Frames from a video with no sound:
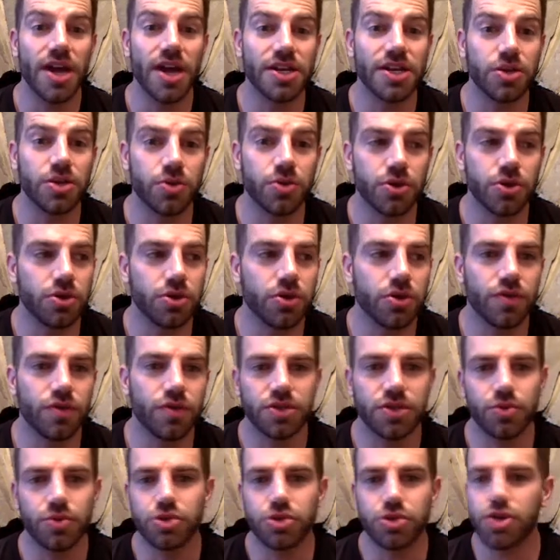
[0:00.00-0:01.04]
do, and
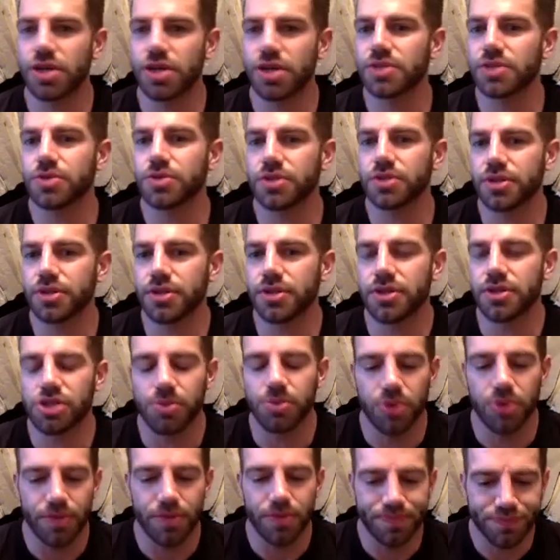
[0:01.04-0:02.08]
obviously all the trainers in the gym
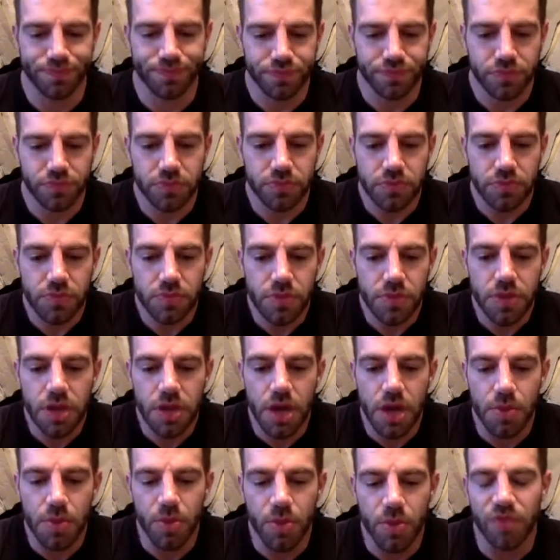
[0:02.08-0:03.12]

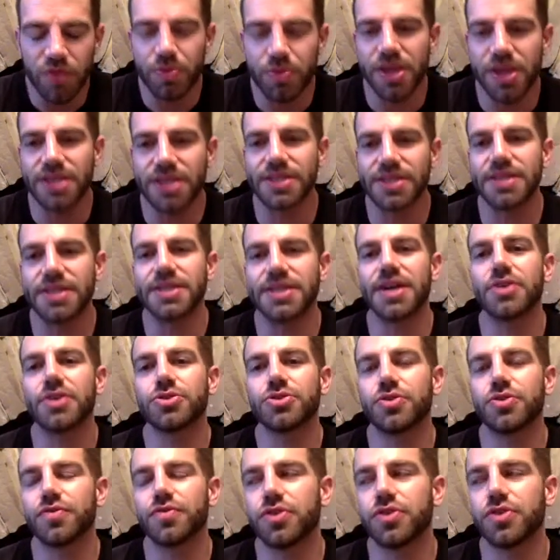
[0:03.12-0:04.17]
that we've PT'd out
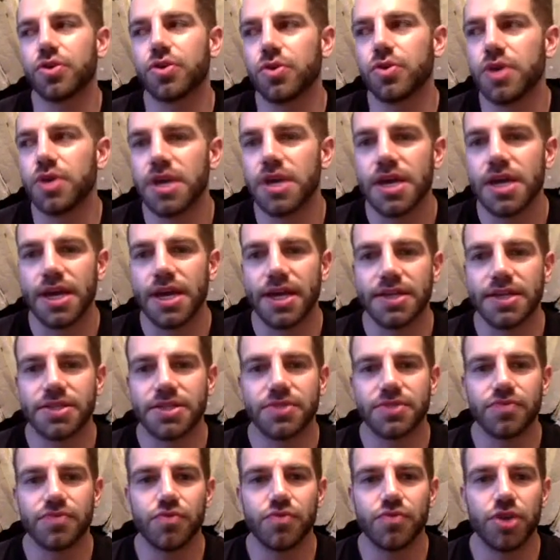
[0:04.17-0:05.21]
of do, is
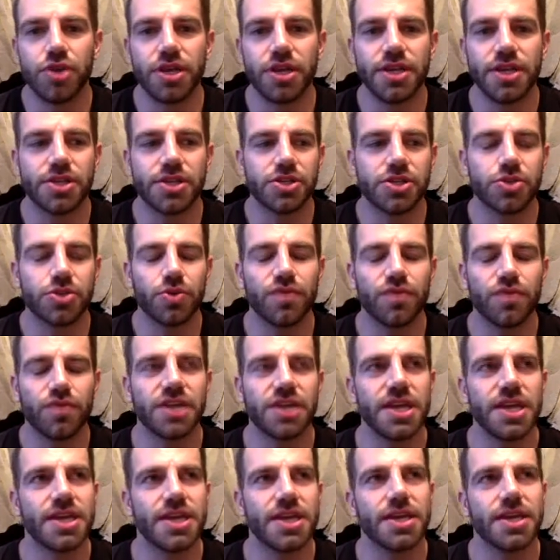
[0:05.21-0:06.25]
really sort of
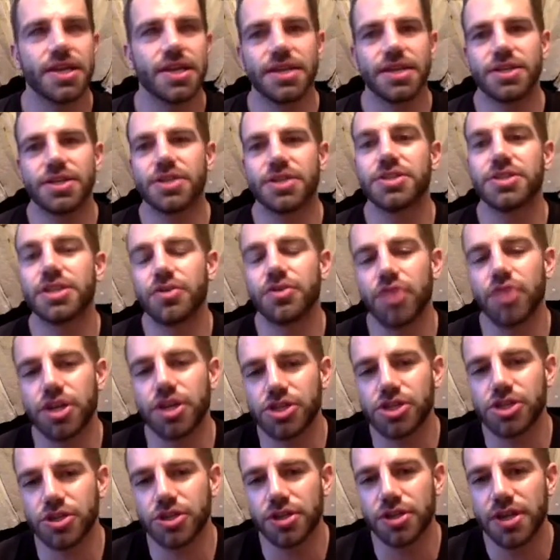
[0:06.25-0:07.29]
taking into
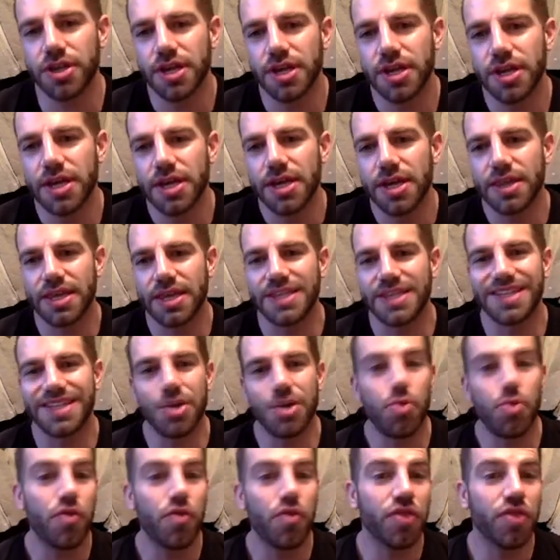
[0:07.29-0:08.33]
consideration these
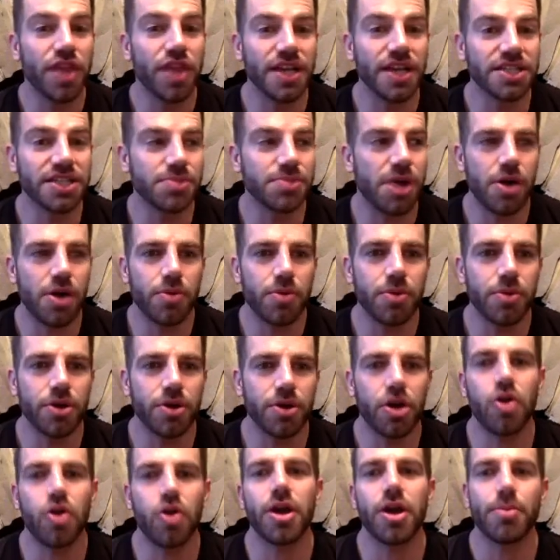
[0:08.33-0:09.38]
little things about
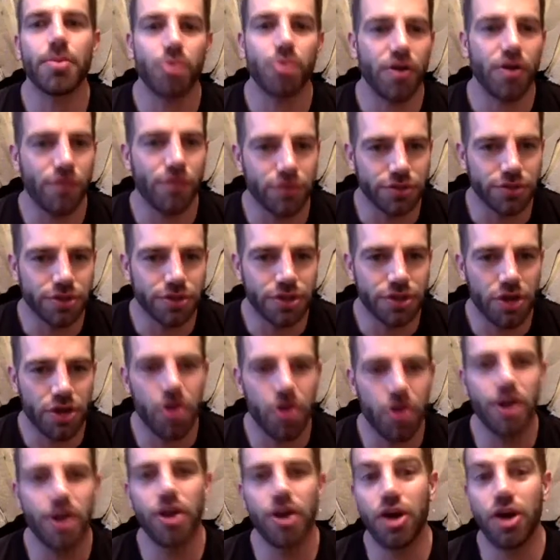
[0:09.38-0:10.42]
client preference,
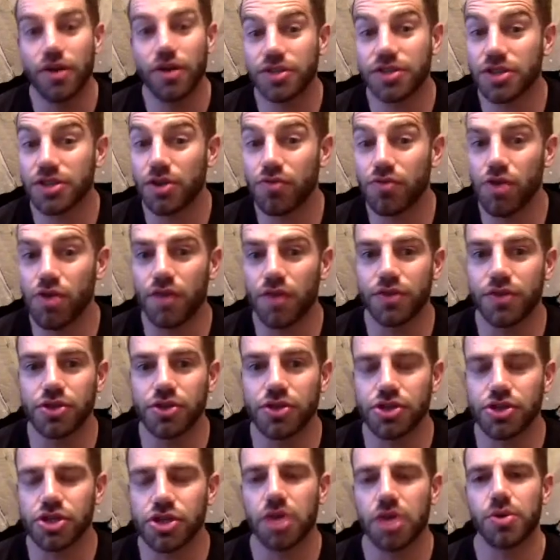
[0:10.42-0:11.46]
client lifestyle, rather than
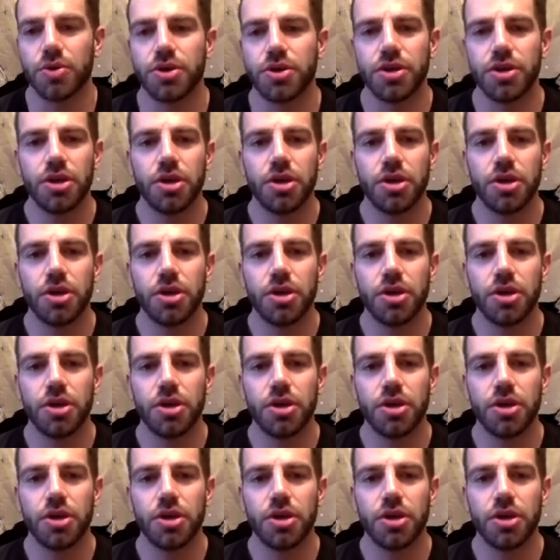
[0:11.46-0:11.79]
just going,